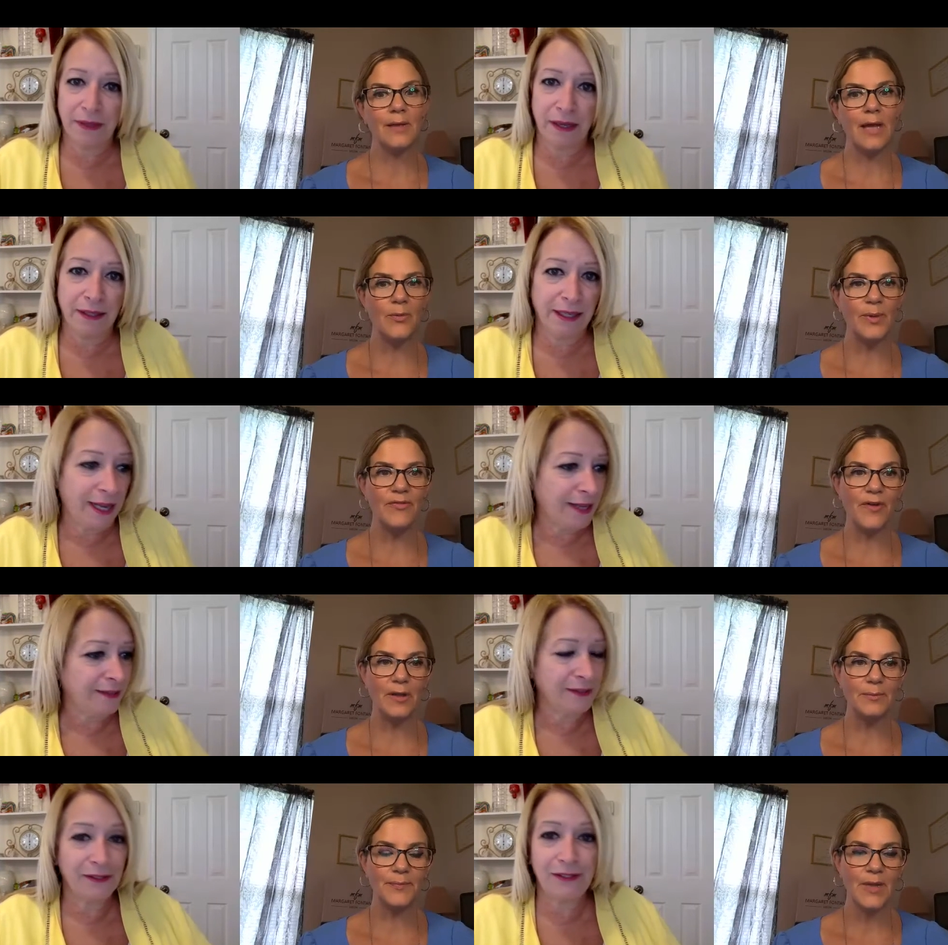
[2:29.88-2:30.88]
Speaker 1: That'll be
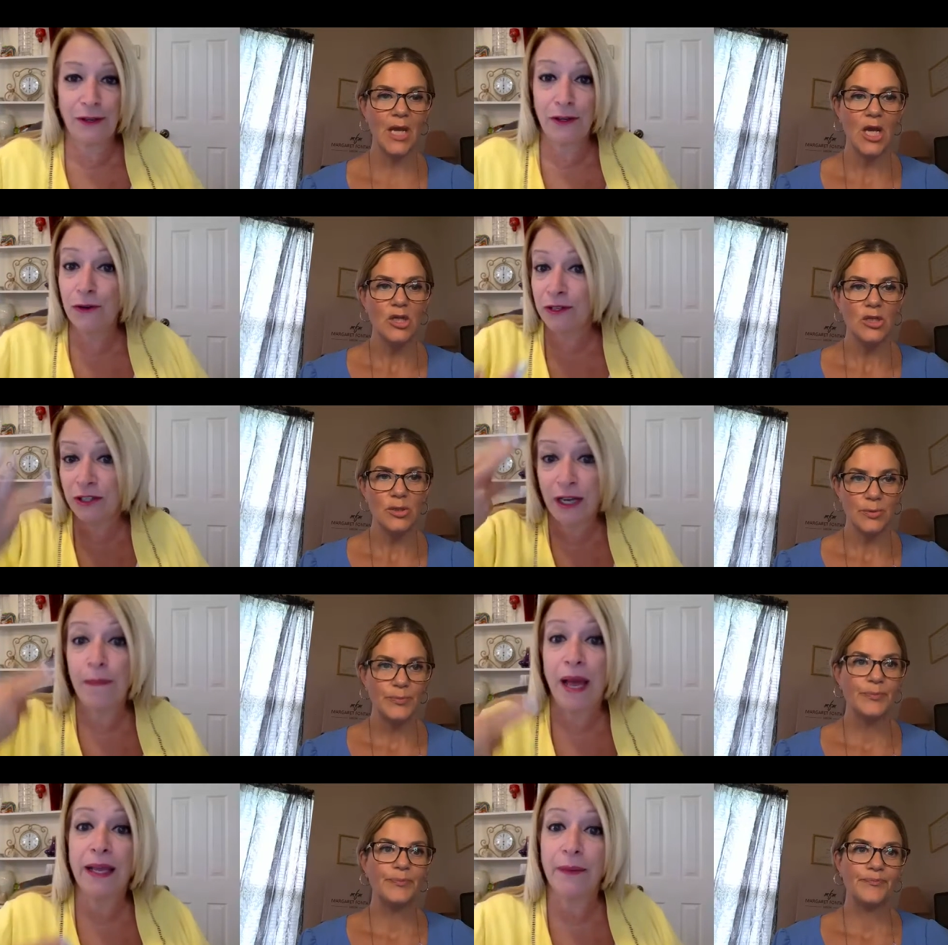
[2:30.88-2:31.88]
fun. So you should come
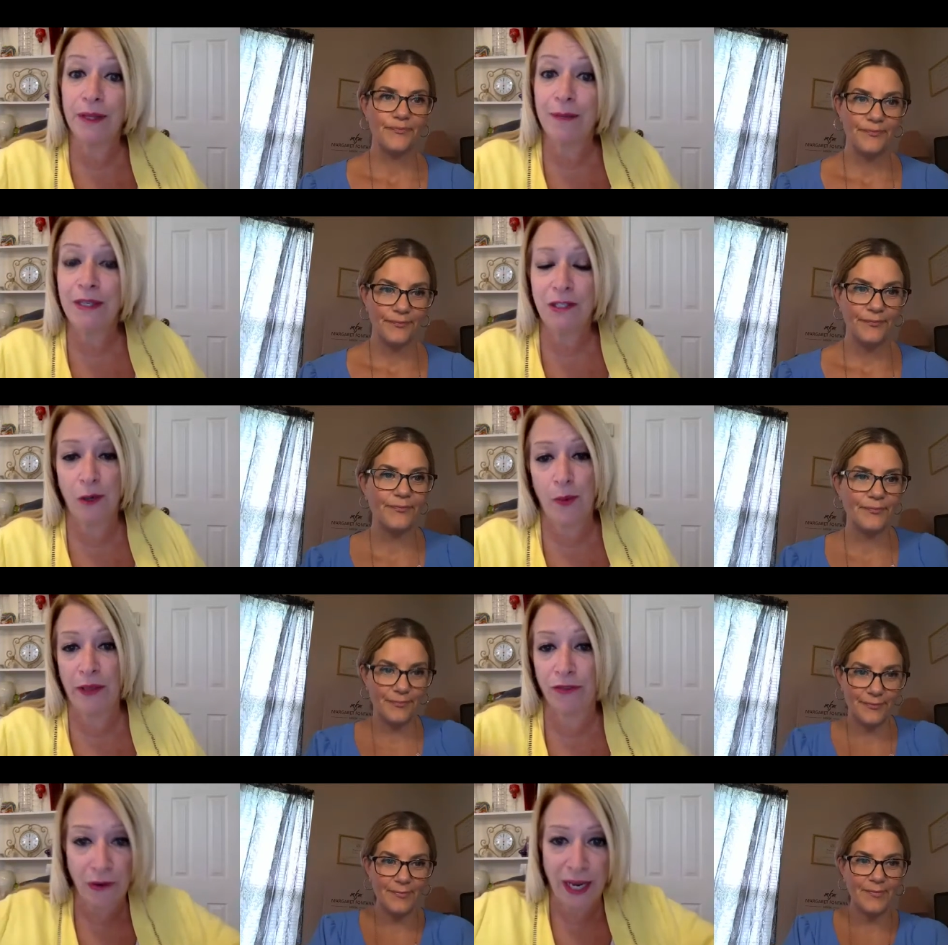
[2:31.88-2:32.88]
back in with me too, and we can
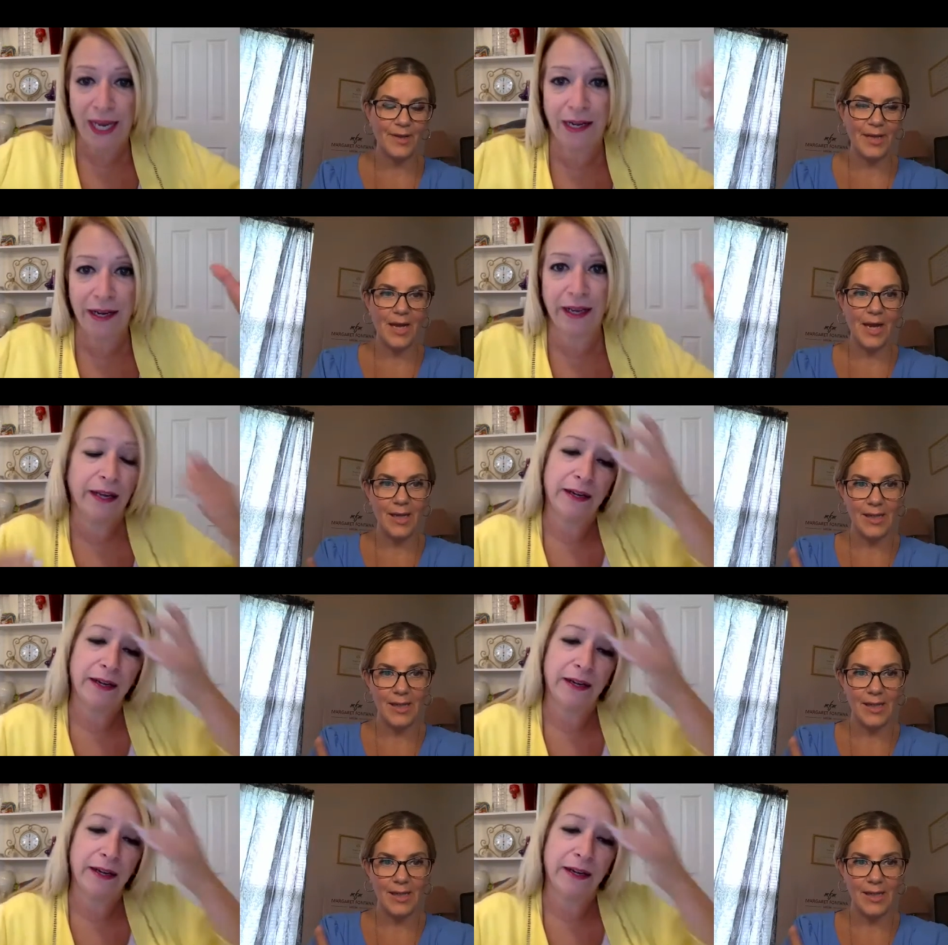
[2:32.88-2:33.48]
throw candy again.